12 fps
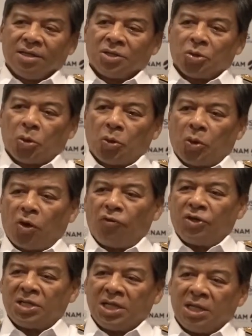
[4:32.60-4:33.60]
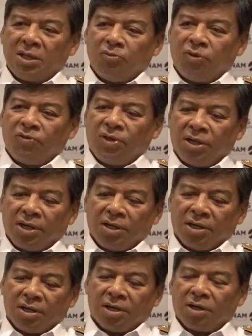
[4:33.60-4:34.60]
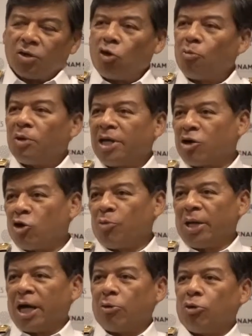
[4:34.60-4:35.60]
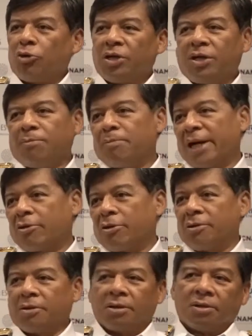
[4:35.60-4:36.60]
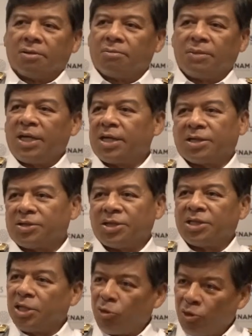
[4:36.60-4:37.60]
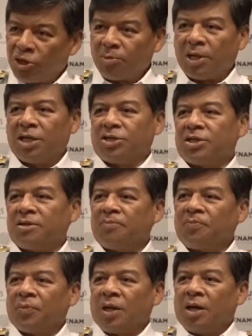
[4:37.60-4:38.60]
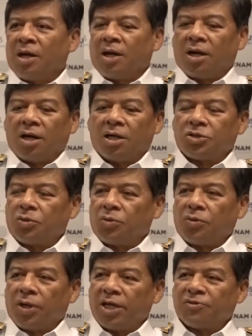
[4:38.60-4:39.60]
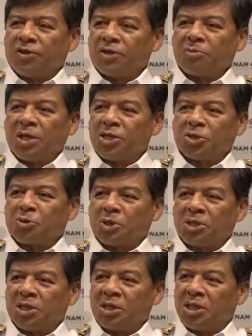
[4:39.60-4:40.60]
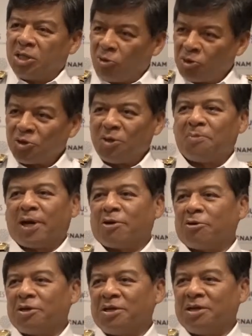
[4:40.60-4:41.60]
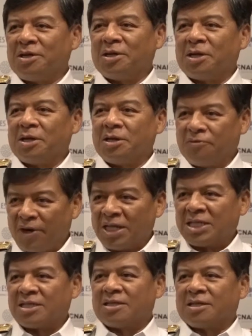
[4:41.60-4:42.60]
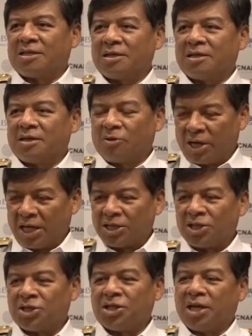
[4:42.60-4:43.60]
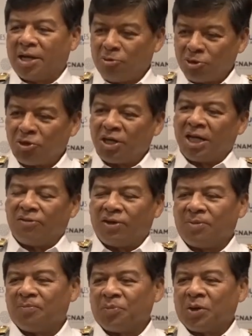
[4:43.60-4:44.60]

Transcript: So obviously, with the global economic outlook, the impact on many countries, including Malaysia. So as far as Malaysia is concerned, it also impact on the defence organisation and also the Navy.